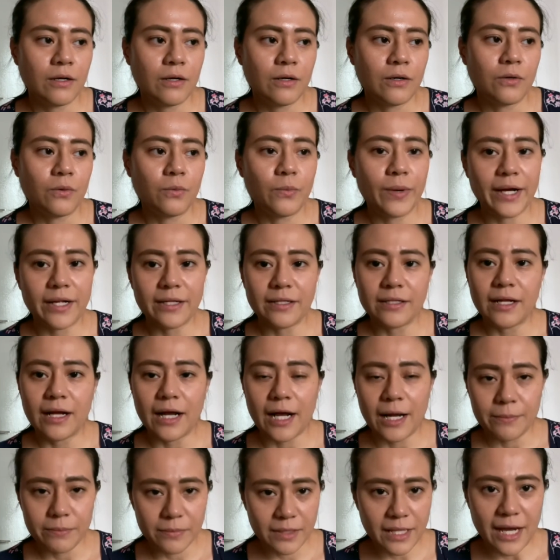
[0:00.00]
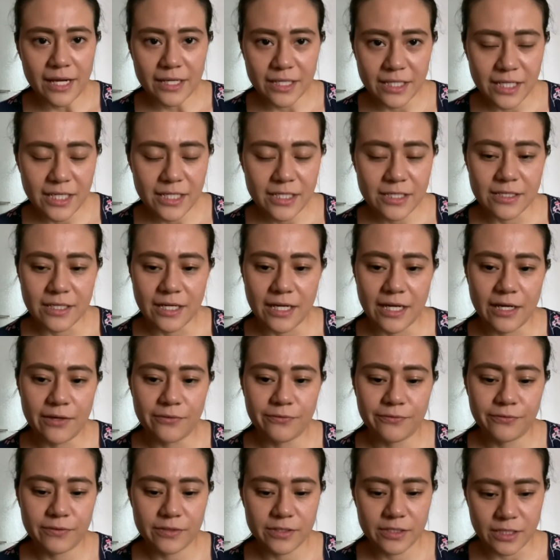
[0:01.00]
well, I'm lucky to have
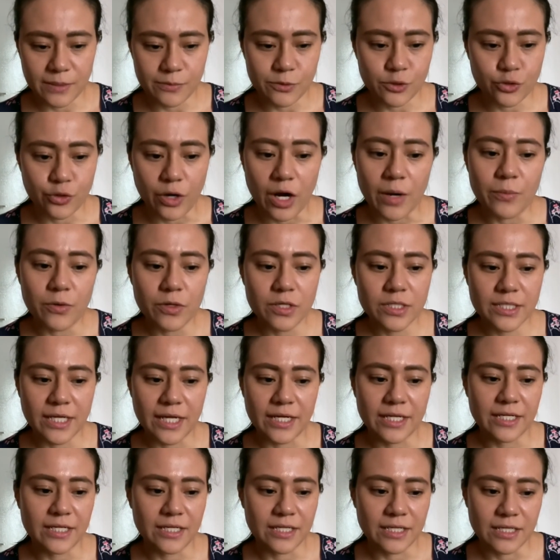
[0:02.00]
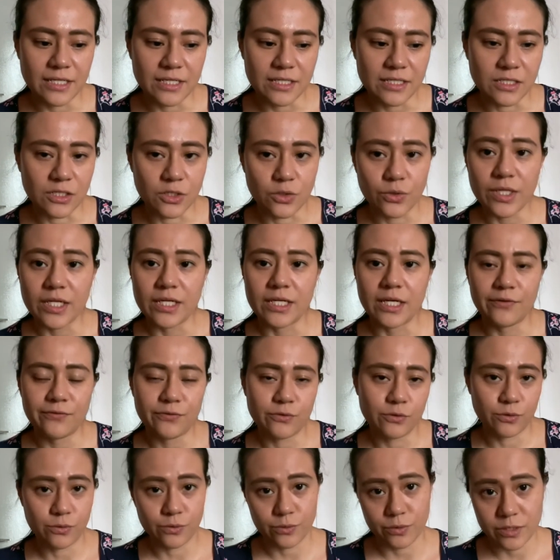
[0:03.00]
subscribers that is good enough
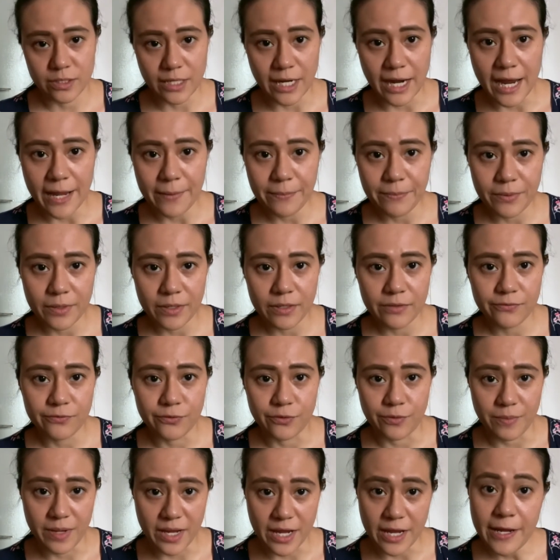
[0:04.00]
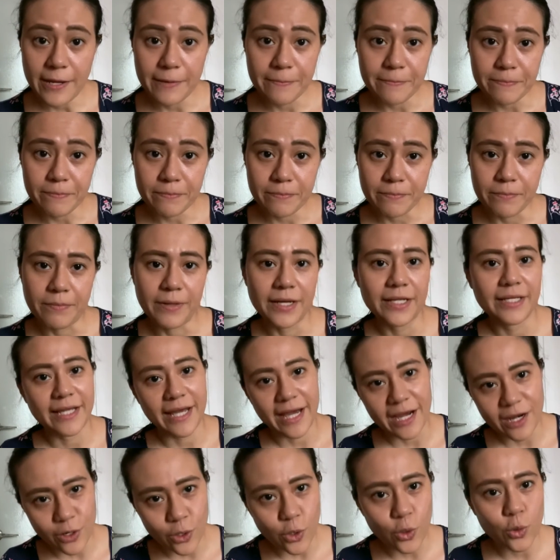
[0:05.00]
to type for me, but there
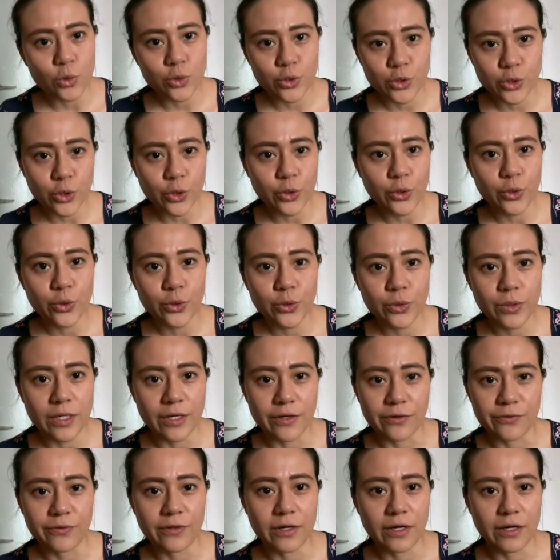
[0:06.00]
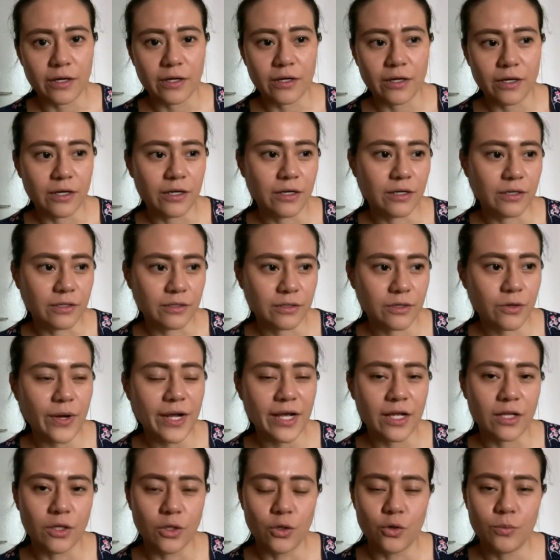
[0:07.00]
are also quite
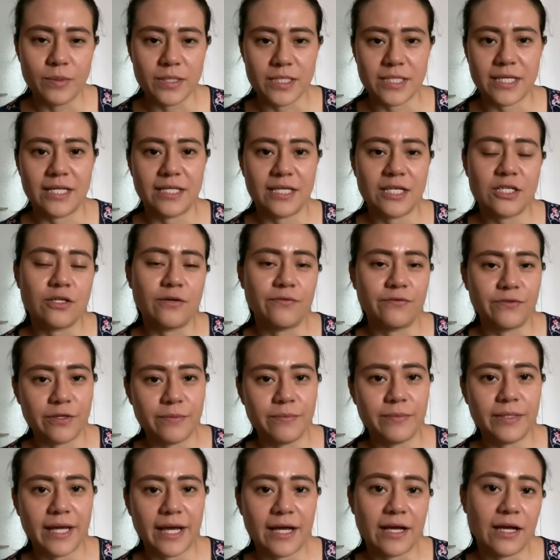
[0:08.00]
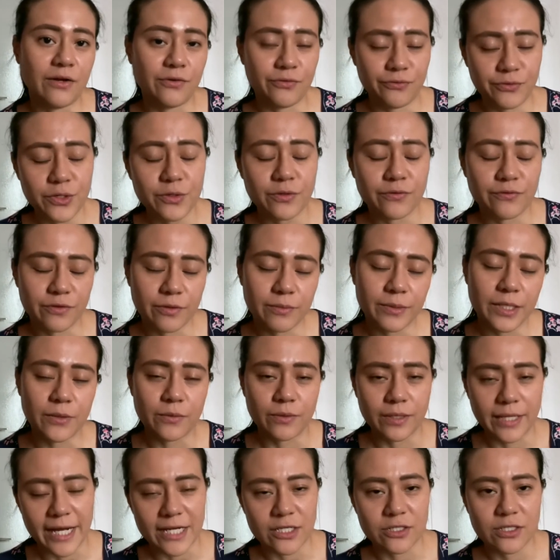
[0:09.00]
a low percentage of them. There are a few of them that would
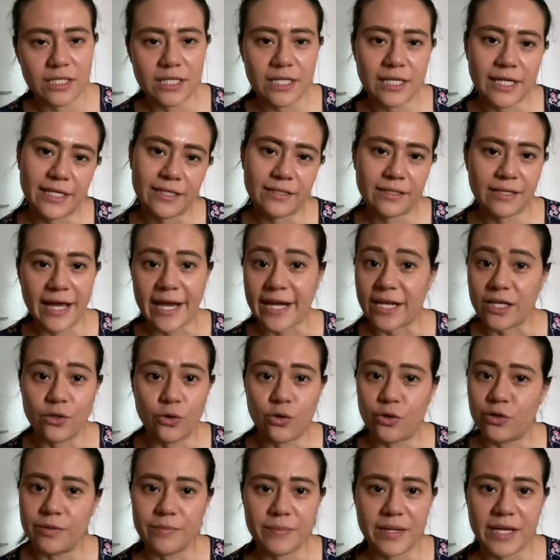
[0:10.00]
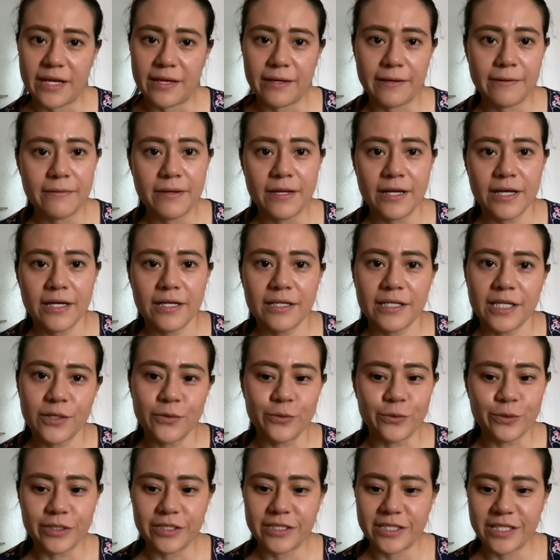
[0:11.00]
actually like ignore me. They
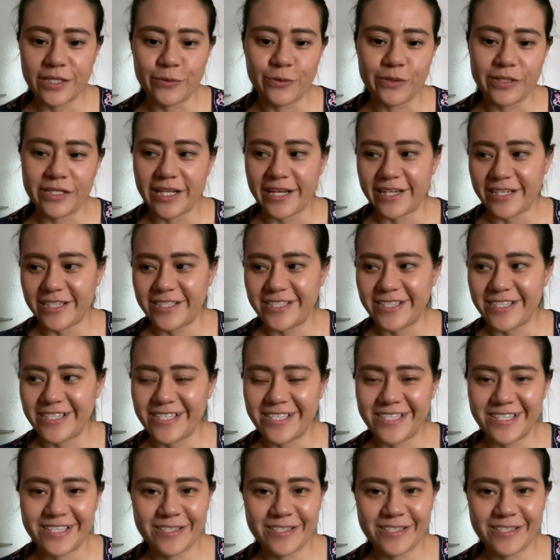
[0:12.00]
would like just